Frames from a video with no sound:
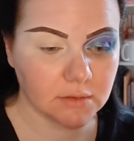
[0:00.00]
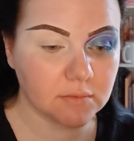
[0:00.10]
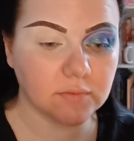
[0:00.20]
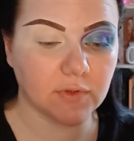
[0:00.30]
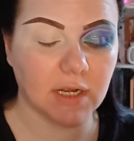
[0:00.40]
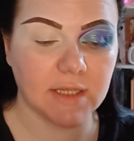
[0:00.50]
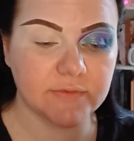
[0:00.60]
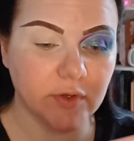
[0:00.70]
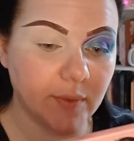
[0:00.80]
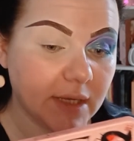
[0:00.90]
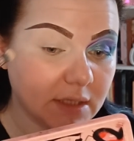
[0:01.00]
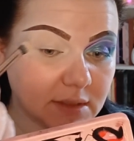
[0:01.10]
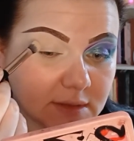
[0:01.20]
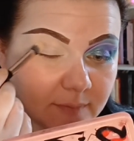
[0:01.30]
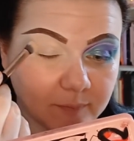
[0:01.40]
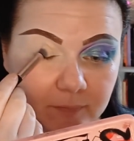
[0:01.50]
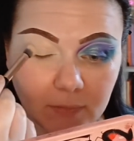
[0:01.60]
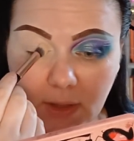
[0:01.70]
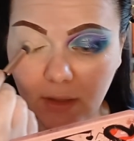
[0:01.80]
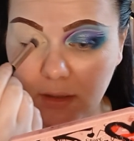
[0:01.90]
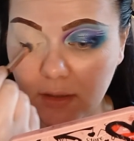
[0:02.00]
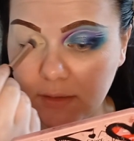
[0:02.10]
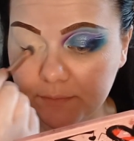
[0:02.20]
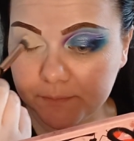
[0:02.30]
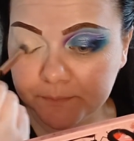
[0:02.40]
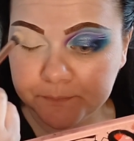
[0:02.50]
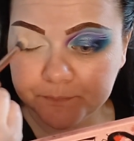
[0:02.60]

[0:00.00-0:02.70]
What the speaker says: for the last few weeks? I'm